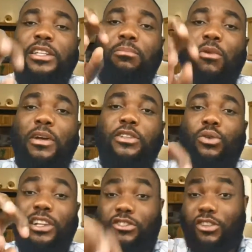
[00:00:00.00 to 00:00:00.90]
the
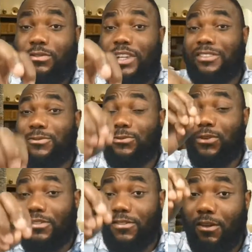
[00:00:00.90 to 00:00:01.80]
moment you achieve that
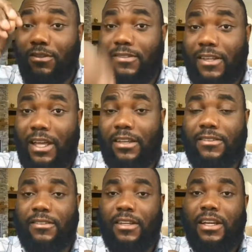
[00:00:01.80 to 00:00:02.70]
first
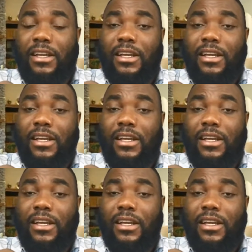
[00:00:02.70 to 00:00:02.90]
success,